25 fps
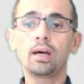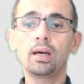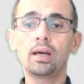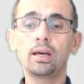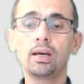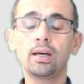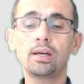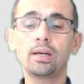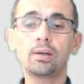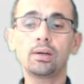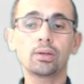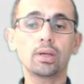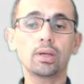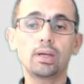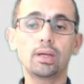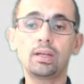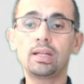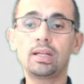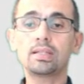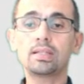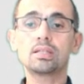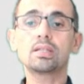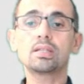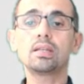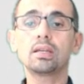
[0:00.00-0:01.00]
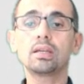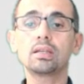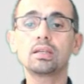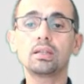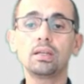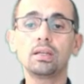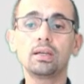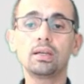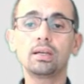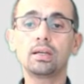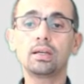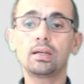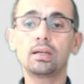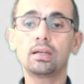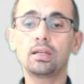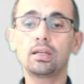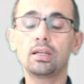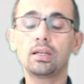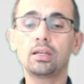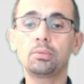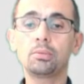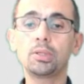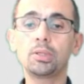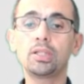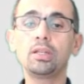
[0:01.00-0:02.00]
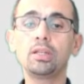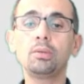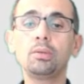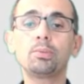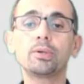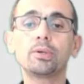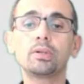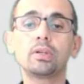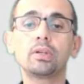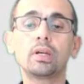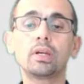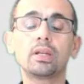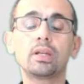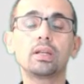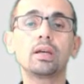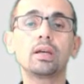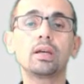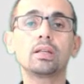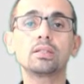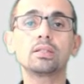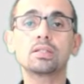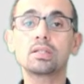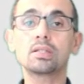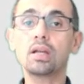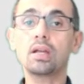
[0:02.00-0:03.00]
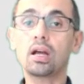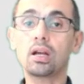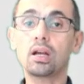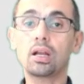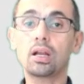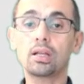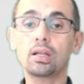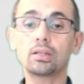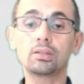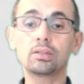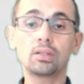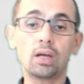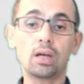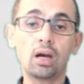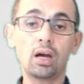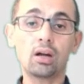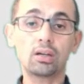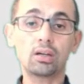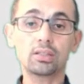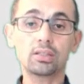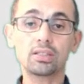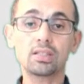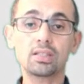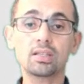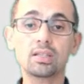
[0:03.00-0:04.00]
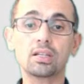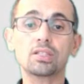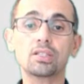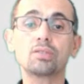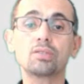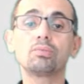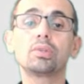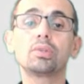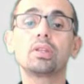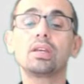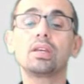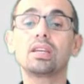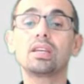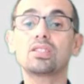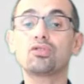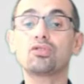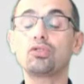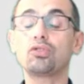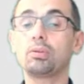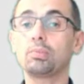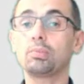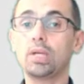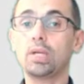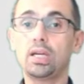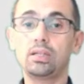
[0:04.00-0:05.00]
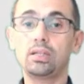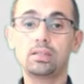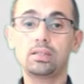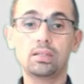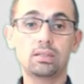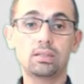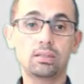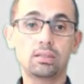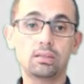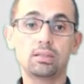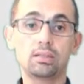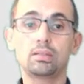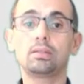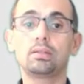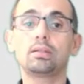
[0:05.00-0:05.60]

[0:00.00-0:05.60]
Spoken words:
Okay, let's dig a bit deeper and start our discussion with the extreme case,